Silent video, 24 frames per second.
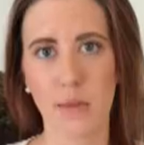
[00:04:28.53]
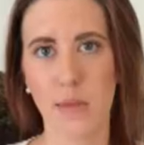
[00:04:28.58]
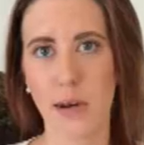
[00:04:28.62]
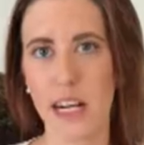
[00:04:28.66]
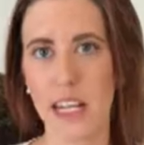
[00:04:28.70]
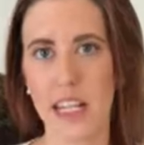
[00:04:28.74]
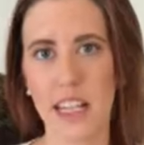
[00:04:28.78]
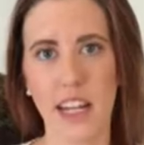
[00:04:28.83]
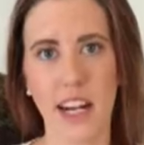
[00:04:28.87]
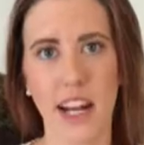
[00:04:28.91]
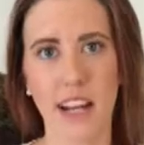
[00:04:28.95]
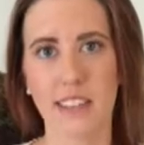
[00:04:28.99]

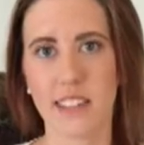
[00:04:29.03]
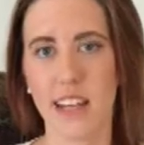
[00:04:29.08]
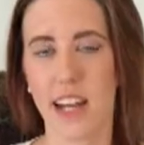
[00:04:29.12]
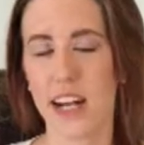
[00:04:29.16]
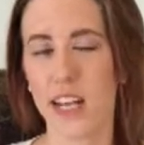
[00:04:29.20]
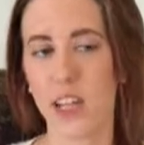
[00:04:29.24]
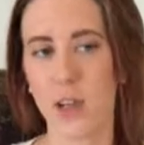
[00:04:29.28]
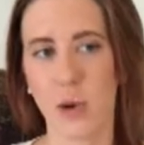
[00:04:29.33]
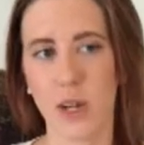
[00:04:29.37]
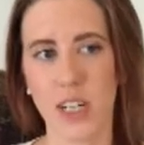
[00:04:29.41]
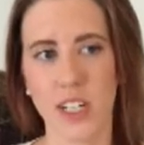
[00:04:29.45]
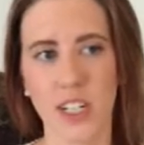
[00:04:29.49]
Anybody that has
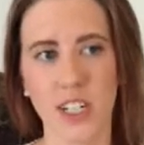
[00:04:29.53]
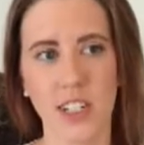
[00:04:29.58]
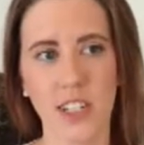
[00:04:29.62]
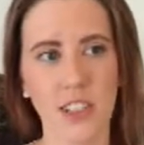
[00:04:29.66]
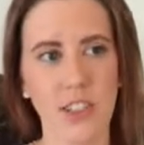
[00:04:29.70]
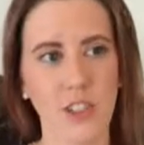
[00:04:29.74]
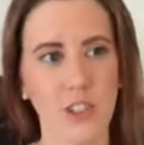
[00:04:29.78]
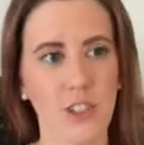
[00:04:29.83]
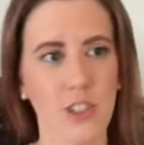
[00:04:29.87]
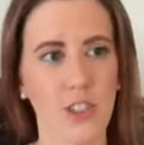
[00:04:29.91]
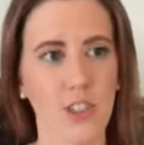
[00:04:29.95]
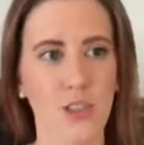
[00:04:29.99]
any
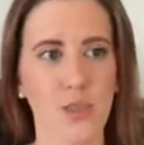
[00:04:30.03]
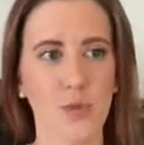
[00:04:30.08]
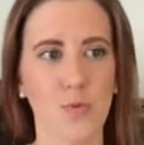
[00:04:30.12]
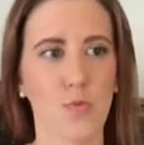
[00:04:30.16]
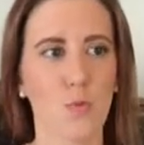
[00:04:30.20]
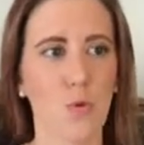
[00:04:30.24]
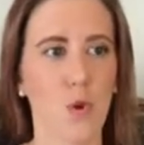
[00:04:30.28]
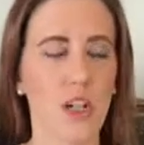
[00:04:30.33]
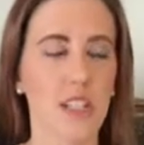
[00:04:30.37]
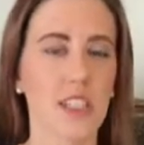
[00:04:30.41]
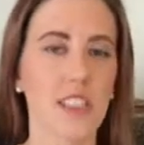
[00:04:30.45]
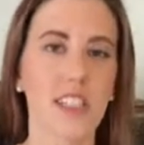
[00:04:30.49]
questions or just
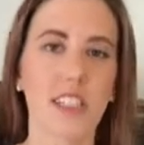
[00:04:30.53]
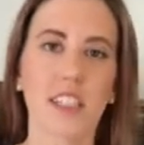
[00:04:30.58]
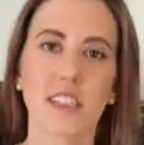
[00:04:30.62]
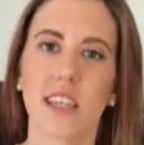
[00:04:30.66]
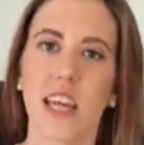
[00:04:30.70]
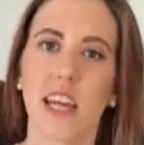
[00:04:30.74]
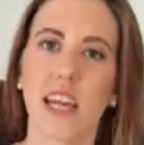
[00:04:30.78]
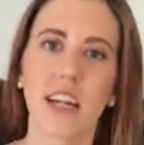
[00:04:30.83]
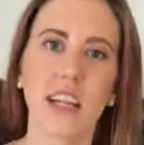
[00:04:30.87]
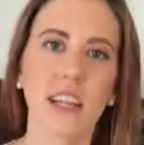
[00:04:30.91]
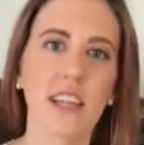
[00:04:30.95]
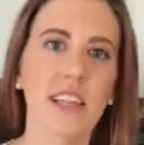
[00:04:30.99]
wants to
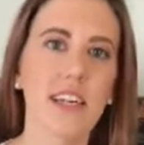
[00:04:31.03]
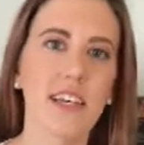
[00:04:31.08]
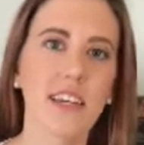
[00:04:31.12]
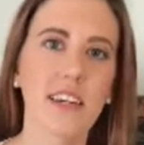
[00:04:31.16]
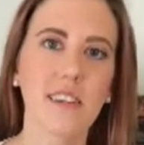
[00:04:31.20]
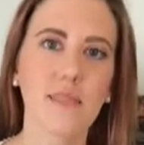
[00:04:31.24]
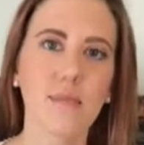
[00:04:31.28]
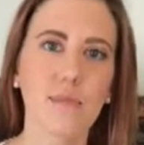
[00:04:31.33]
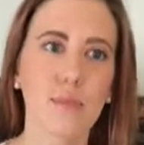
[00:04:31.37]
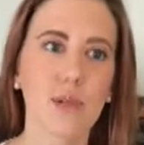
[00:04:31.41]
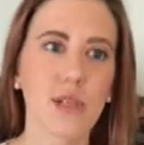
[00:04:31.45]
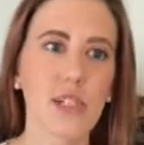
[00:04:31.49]
say
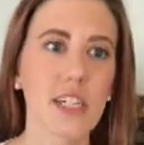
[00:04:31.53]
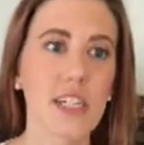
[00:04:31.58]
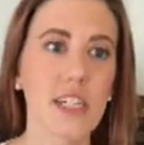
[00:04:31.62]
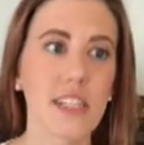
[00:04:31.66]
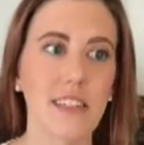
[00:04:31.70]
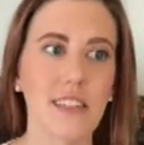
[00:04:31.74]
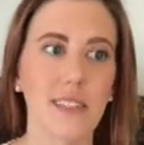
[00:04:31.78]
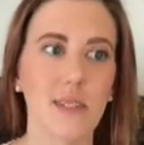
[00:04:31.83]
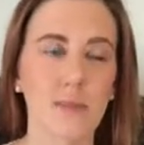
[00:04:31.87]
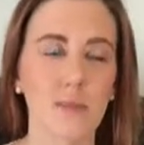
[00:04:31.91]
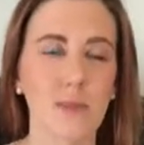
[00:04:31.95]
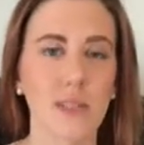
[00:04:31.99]
anything,
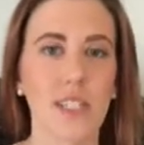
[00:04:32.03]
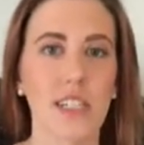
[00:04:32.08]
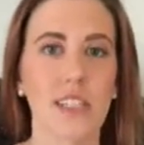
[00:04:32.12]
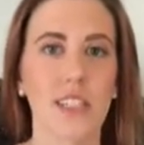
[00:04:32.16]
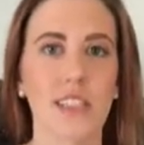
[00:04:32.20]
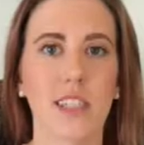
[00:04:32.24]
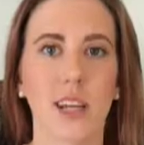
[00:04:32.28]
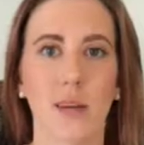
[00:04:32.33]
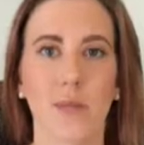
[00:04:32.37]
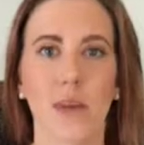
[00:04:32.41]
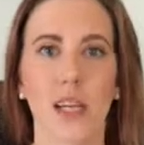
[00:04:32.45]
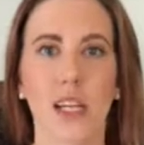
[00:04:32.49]
please
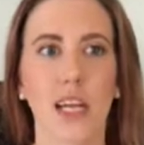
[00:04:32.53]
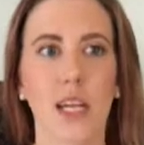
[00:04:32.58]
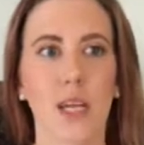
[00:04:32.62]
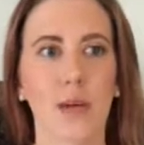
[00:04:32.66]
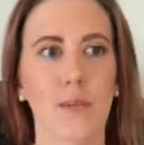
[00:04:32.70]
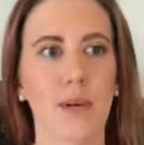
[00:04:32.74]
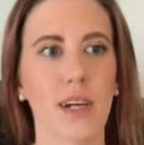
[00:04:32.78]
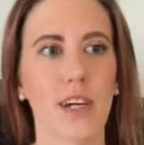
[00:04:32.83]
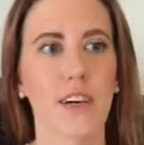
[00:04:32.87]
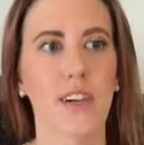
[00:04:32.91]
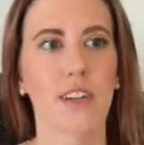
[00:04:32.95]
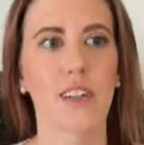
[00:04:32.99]
send me an
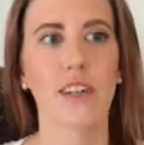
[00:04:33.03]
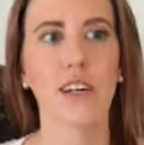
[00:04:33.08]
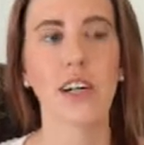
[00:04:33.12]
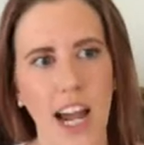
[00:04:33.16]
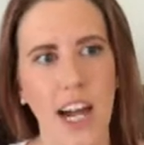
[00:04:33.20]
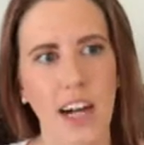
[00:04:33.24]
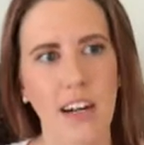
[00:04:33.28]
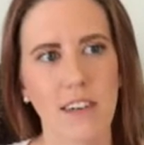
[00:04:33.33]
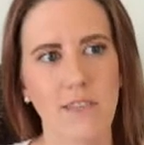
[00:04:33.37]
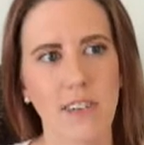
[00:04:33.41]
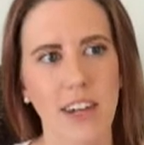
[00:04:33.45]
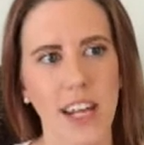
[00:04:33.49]
email. I
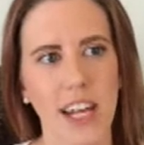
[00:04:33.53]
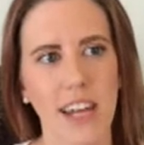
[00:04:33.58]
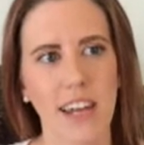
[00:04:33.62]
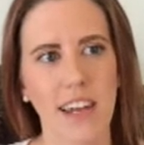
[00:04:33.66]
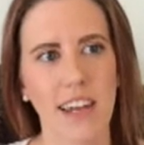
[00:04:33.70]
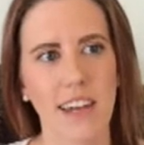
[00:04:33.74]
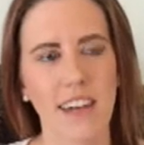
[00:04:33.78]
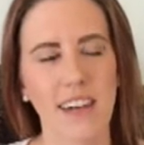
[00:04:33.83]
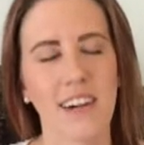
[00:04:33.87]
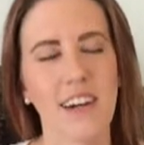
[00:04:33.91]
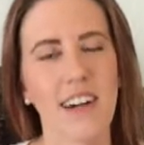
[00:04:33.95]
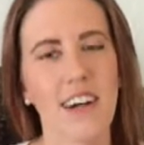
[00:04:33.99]
have
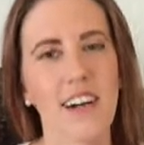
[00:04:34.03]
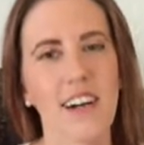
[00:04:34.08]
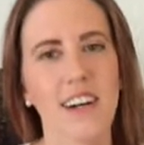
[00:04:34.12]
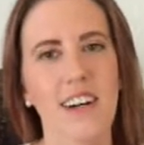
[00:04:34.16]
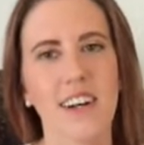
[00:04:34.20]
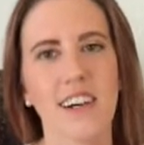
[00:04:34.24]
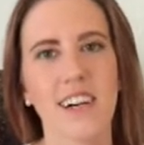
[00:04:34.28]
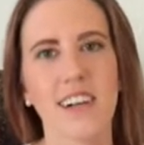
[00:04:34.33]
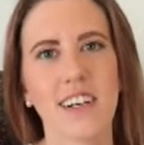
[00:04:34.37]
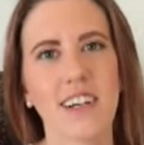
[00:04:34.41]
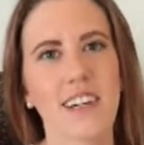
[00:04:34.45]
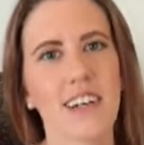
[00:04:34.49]
a
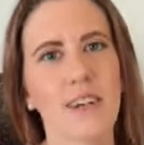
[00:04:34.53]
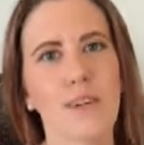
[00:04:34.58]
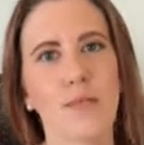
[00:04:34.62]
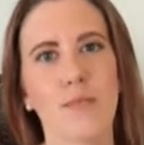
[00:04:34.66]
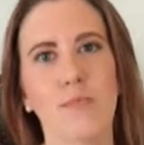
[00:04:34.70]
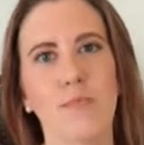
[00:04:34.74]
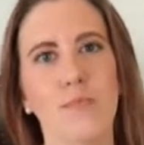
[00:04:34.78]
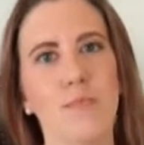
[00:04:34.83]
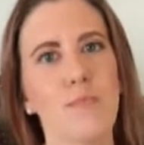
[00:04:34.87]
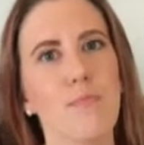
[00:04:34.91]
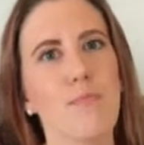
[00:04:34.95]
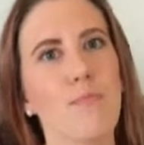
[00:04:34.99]

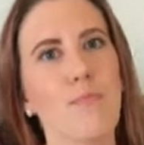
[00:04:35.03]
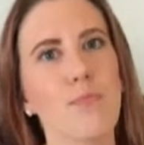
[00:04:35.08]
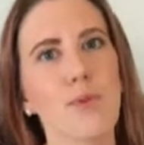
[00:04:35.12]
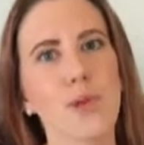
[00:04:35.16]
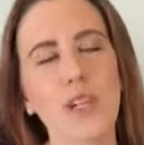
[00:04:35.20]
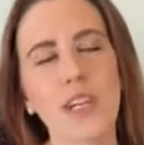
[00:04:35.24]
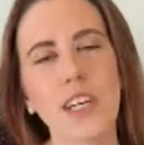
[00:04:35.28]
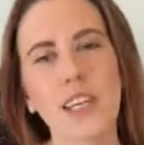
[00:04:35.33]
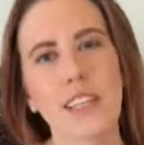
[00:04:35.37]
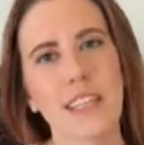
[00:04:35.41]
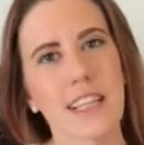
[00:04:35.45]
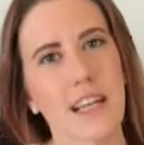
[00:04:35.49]

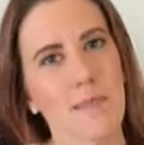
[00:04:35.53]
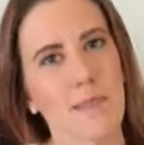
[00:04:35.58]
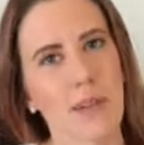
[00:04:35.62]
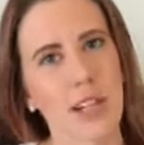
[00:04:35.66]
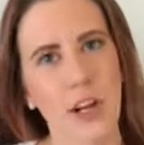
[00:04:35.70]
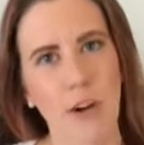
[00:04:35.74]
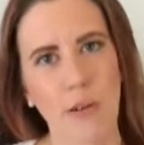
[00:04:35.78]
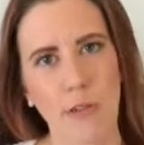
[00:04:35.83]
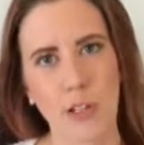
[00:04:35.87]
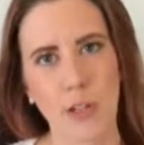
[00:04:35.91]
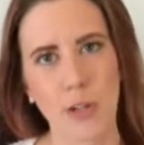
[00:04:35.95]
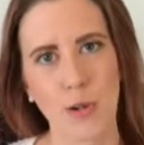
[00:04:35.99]
please let me
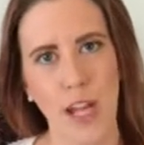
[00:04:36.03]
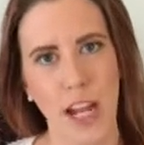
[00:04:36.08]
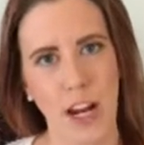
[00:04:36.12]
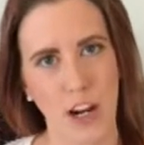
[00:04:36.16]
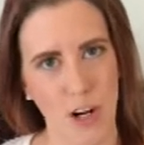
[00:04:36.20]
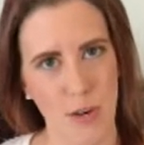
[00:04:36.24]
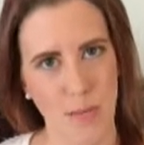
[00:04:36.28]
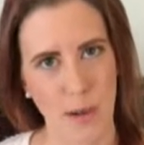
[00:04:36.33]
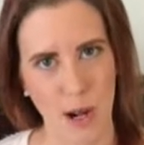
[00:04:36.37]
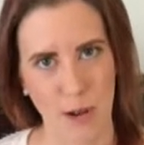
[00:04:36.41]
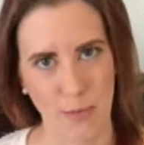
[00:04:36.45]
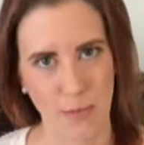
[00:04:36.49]
know what you
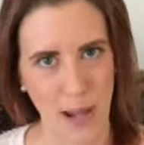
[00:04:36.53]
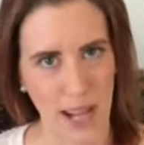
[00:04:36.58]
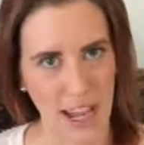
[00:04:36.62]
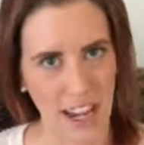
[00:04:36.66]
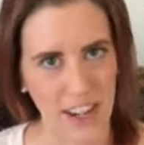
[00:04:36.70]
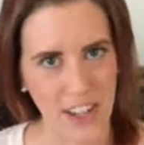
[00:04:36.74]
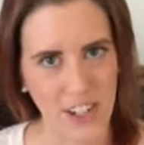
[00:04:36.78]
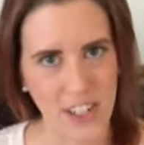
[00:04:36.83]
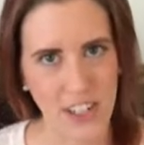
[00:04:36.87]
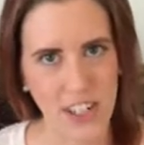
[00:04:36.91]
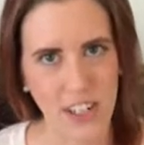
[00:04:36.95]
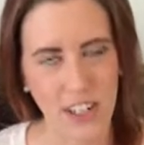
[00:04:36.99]
care about
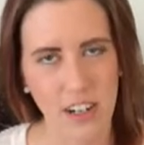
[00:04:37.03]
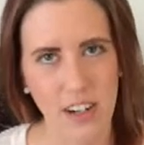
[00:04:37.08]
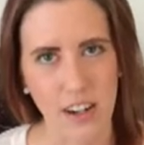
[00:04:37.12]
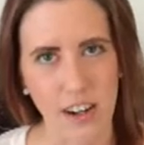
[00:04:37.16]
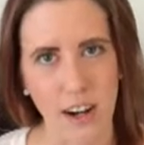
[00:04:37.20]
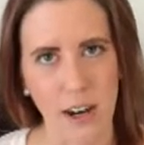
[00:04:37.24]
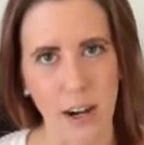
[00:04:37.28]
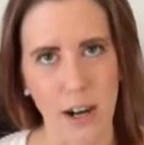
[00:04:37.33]
page.